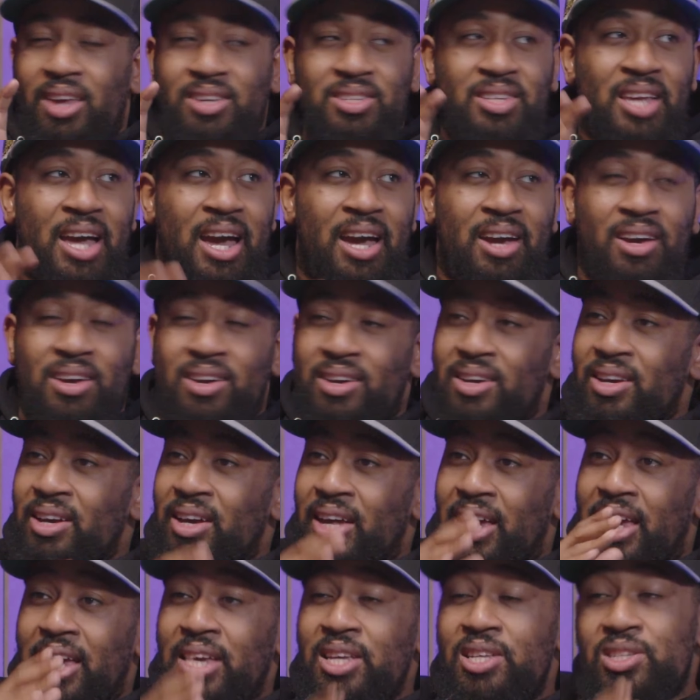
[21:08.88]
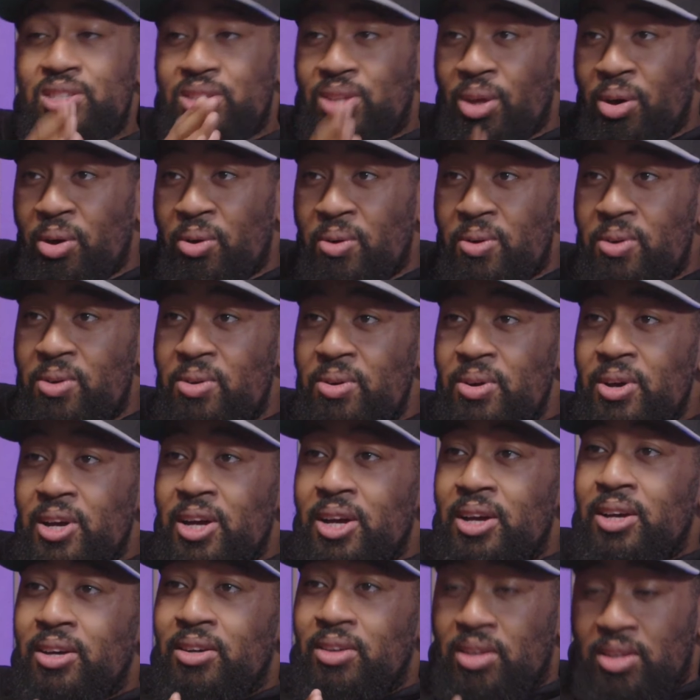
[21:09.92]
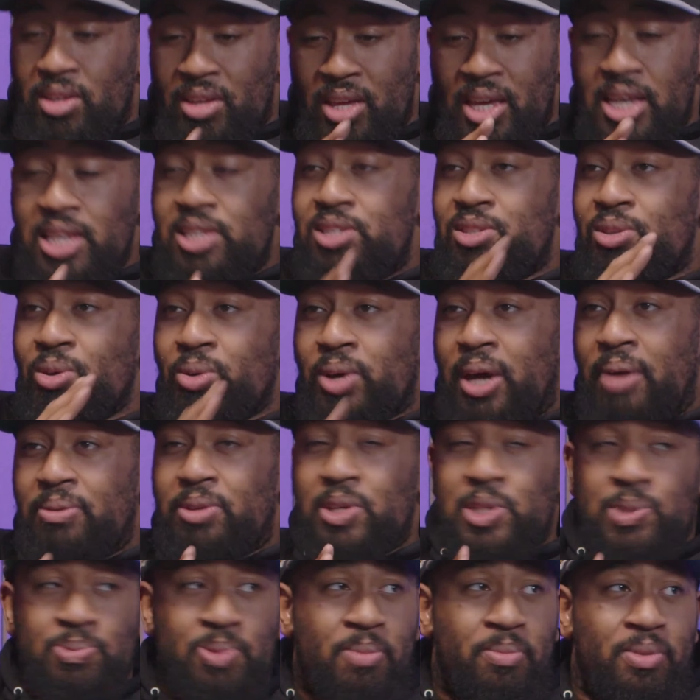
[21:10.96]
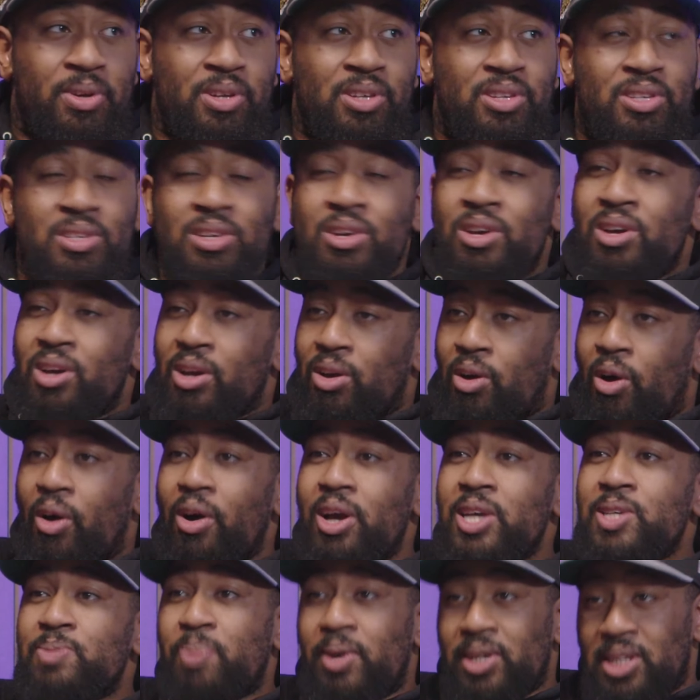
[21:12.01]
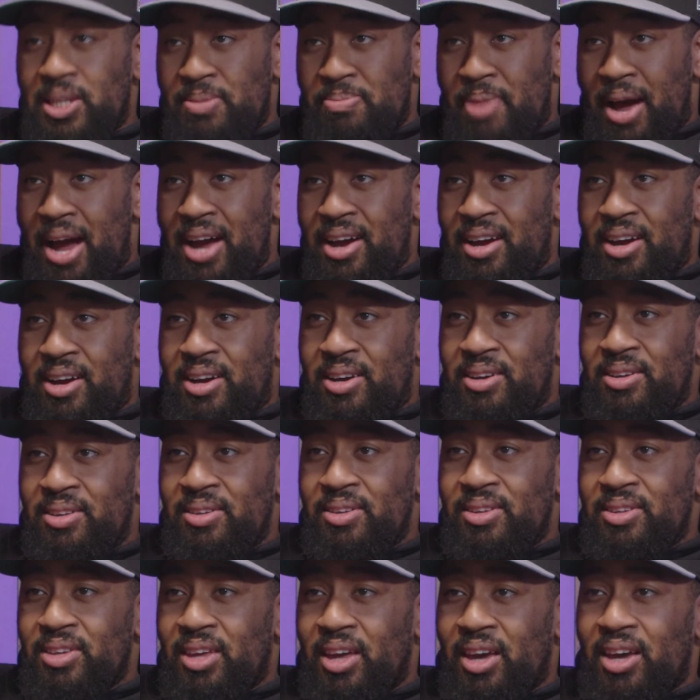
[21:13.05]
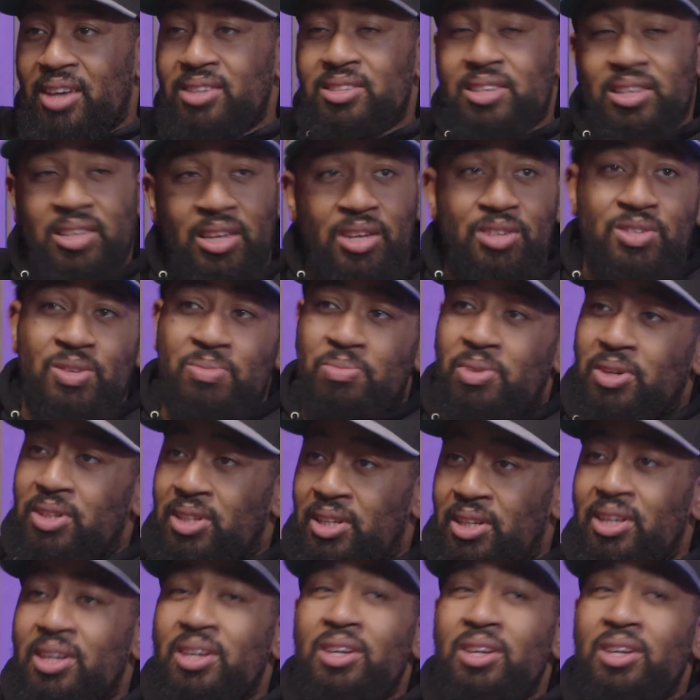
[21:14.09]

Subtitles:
It's like he still kept his promise, got his body back. Yeah, said here's your body.